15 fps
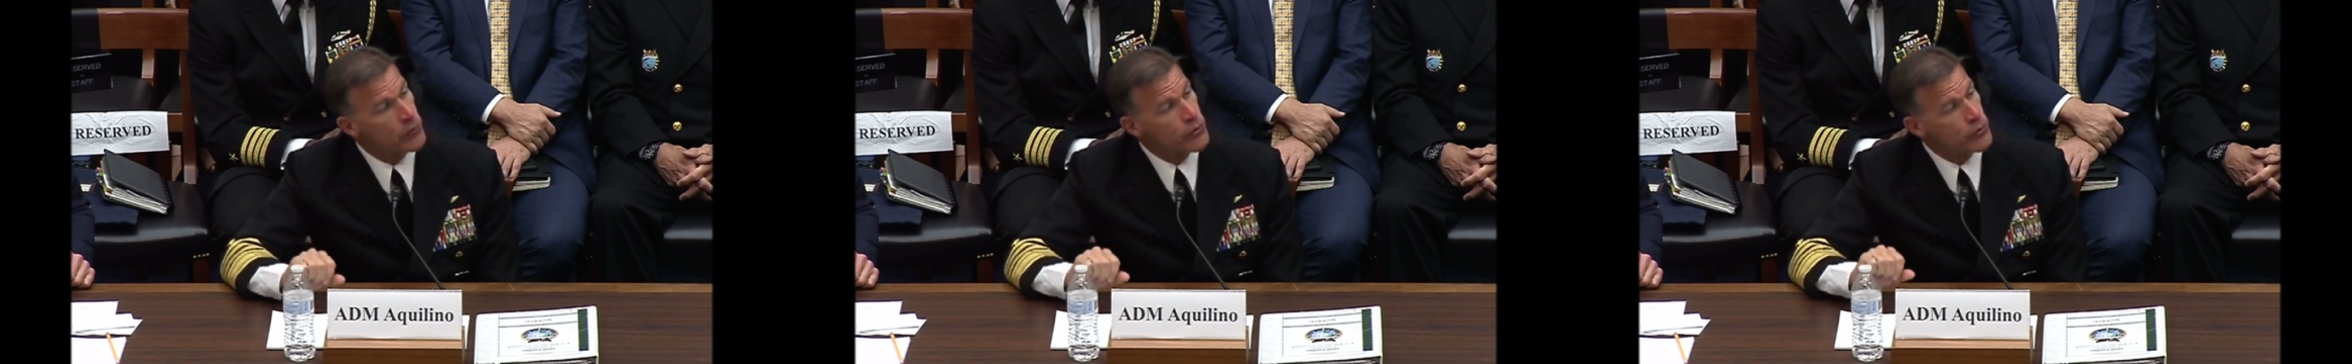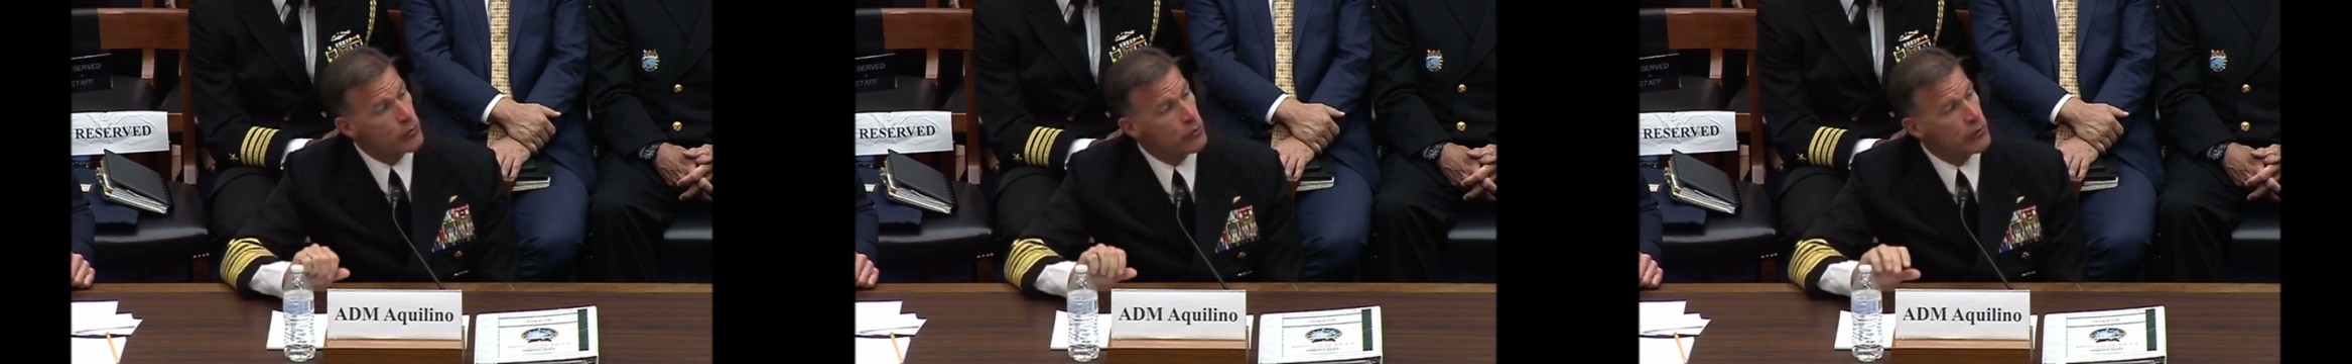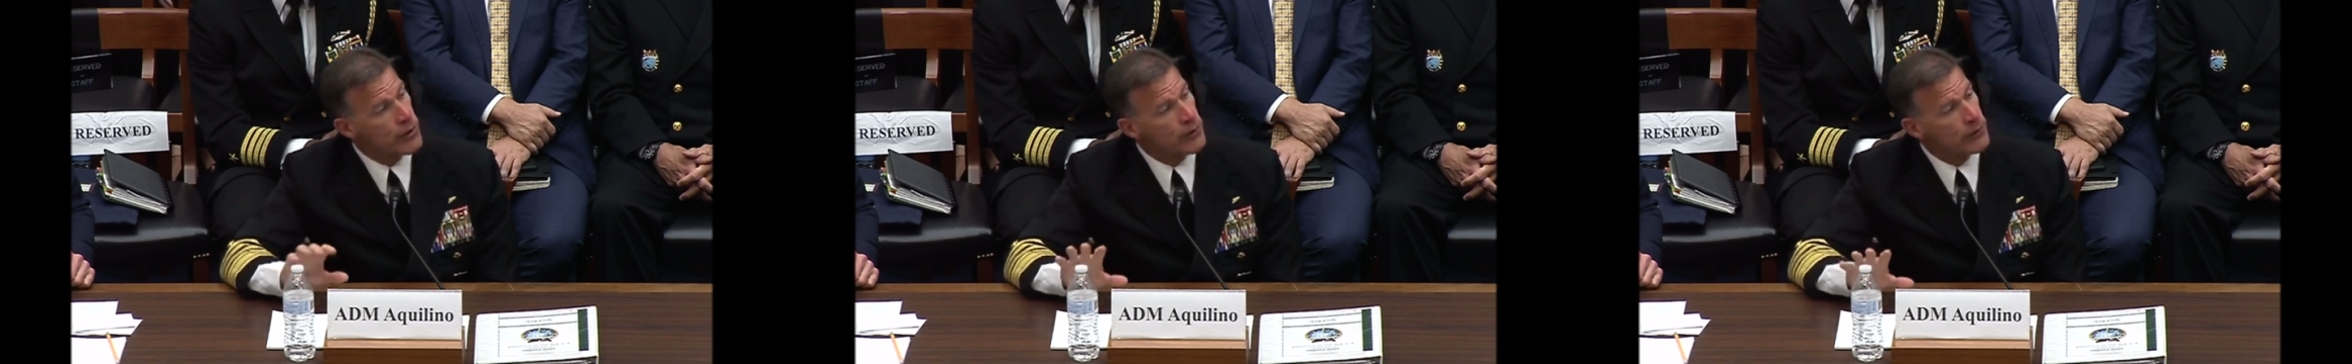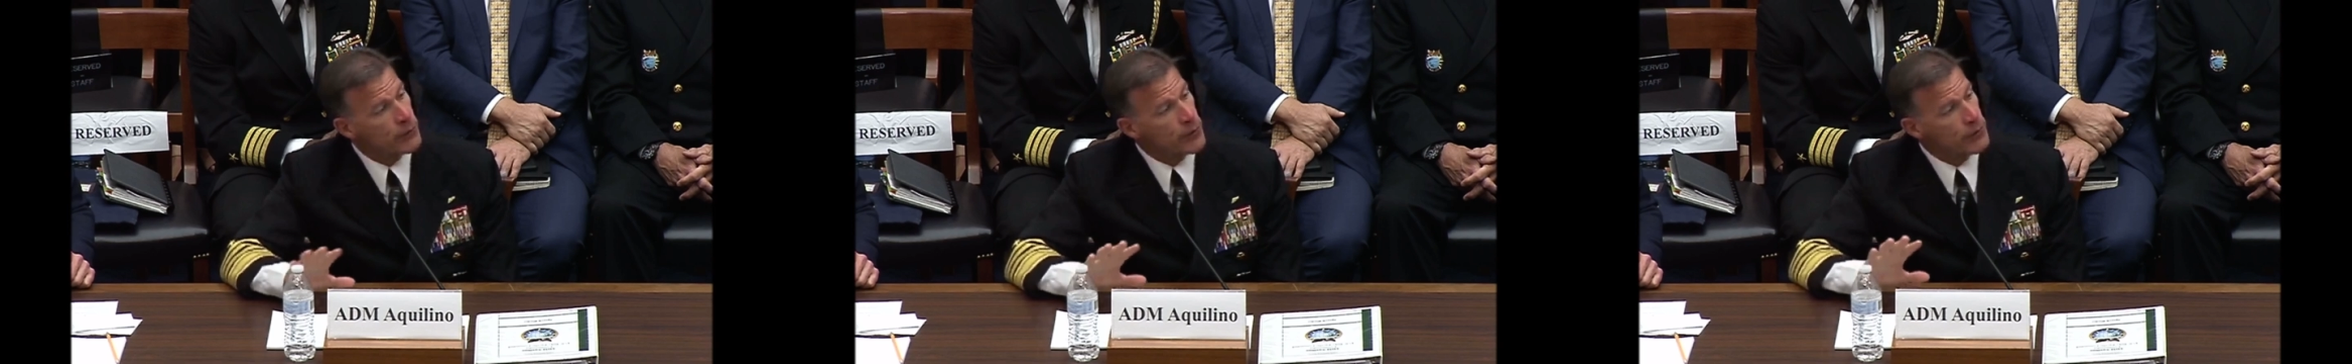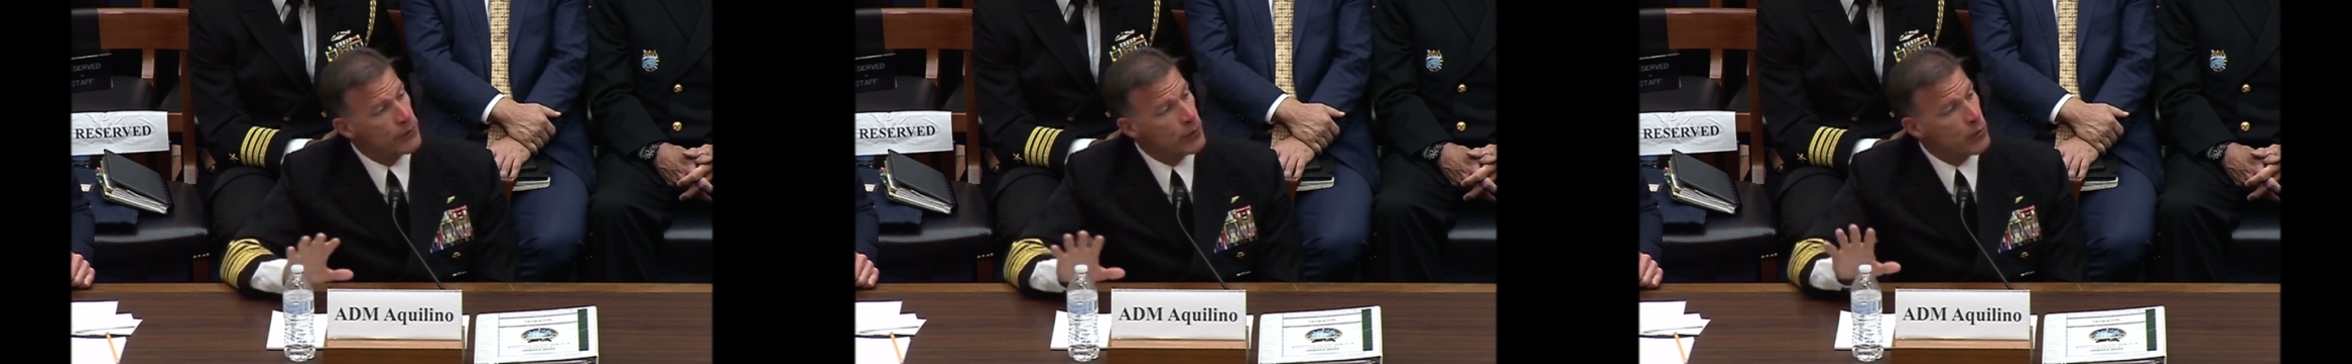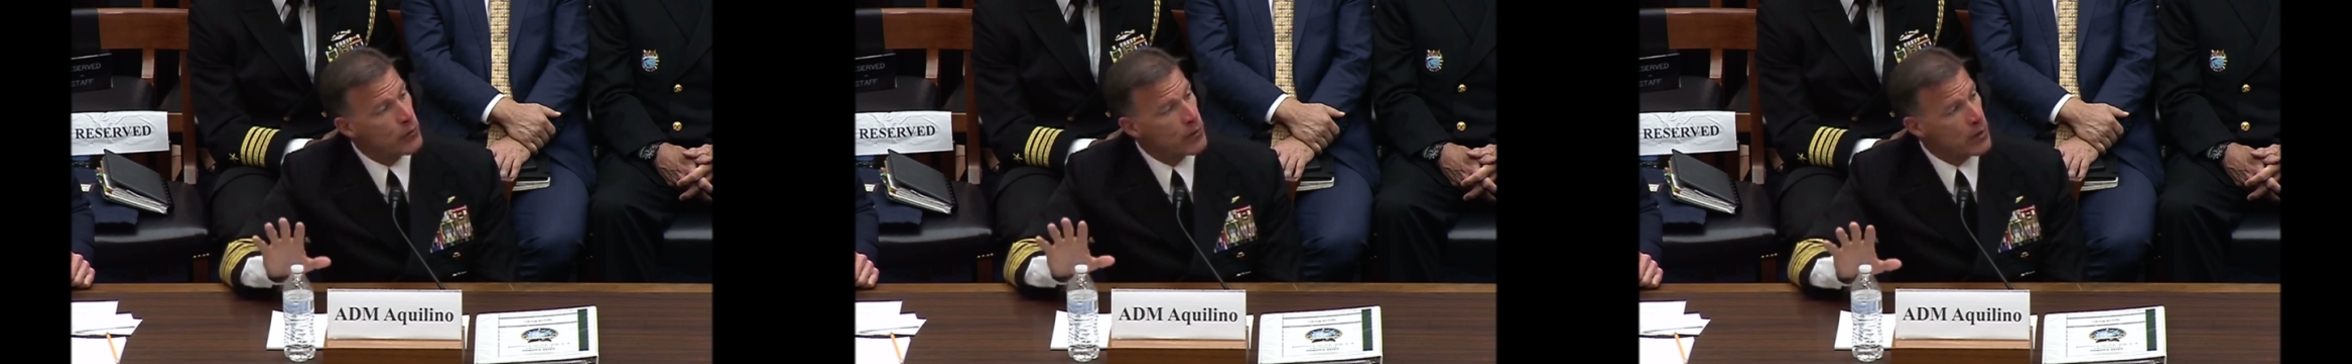ensure that free flow